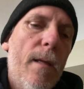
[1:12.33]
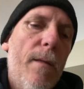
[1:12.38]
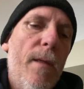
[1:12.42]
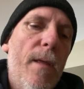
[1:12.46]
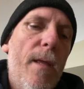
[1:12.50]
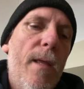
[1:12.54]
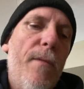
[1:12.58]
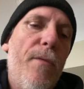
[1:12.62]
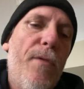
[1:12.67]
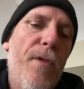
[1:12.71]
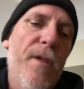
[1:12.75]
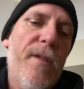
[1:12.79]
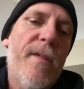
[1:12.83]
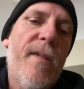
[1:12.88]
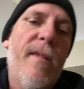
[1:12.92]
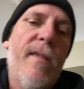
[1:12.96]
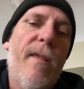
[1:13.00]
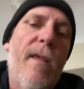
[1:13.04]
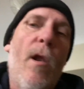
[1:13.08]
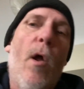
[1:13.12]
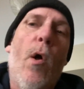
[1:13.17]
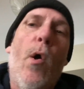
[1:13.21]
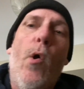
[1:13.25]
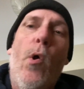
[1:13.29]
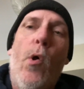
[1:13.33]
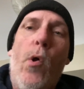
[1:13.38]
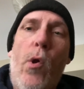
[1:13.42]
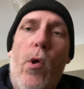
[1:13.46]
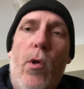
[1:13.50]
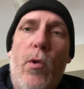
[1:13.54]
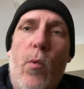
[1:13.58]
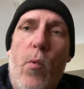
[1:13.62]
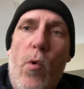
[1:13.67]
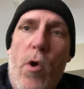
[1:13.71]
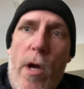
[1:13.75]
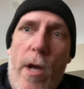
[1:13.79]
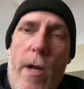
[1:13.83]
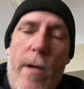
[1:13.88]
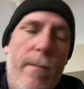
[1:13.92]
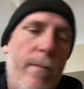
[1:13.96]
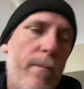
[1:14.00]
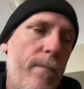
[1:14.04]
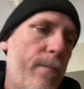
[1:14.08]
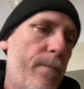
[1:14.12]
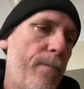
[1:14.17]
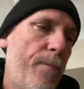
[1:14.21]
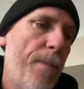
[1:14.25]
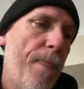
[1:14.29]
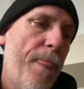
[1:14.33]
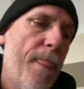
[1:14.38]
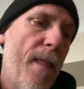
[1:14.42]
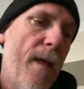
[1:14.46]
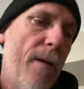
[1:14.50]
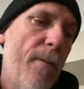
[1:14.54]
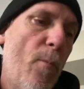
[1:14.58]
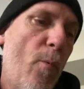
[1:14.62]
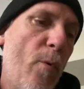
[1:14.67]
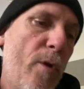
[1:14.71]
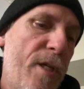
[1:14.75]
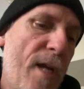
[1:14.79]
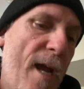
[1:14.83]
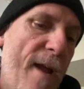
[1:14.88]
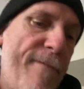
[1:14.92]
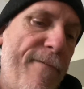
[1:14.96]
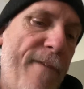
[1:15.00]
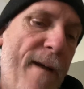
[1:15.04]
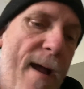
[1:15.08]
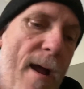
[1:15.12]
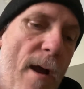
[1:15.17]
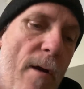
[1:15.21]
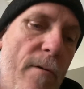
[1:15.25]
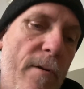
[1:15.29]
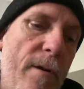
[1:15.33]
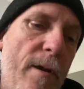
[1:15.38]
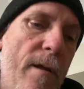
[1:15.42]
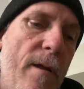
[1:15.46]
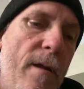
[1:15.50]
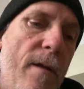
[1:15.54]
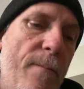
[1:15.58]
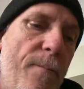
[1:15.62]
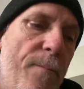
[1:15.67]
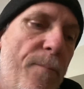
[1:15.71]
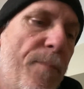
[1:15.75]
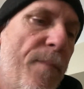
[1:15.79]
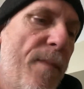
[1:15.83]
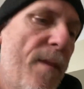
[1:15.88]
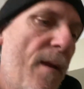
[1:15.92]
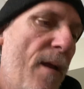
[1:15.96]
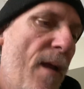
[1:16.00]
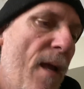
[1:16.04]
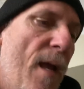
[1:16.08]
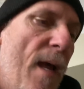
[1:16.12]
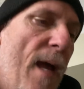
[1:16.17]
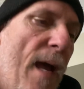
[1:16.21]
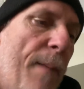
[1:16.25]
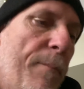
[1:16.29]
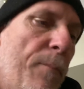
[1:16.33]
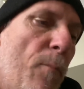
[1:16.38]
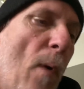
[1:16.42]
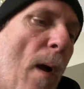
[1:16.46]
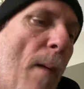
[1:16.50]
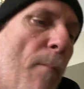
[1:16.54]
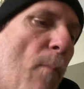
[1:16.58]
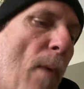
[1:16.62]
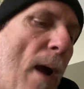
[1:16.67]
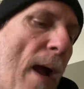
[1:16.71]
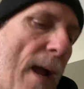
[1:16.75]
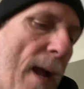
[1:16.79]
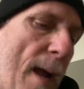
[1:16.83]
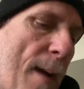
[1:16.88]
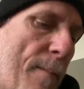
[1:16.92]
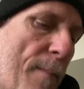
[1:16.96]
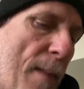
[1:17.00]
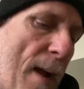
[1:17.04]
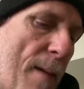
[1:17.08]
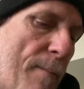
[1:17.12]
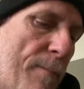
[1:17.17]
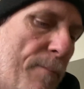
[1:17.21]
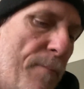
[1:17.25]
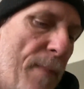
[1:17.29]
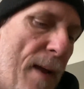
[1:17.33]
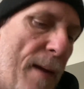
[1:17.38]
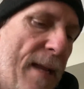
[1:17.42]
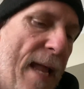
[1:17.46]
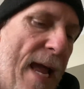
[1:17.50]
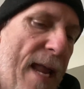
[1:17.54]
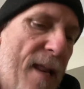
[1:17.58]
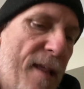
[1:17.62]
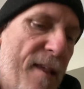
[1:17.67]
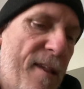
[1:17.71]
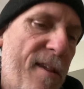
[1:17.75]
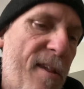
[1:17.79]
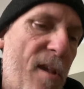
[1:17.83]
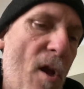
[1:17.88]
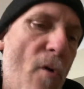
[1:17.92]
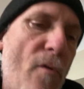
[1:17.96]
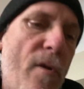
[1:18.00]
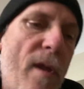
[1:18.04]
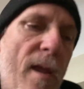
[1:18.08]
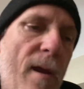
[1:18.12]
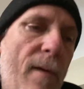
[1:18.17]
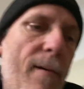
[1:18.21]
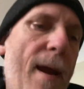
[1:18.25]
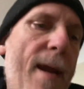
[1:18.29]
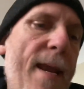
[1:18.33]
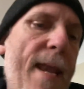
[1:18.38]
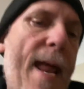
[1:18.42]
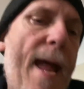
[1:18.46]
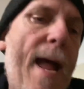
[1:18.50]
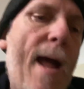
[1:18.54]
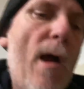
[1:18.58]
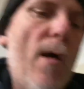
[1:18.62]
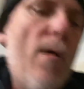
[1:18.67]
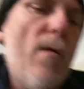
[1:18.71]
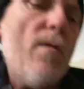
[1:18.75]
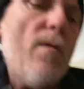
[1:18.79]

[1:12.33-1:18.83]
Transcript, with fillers: this is an old one which I found. I'm, I'm, I'm, I'm, I got it soaking right now,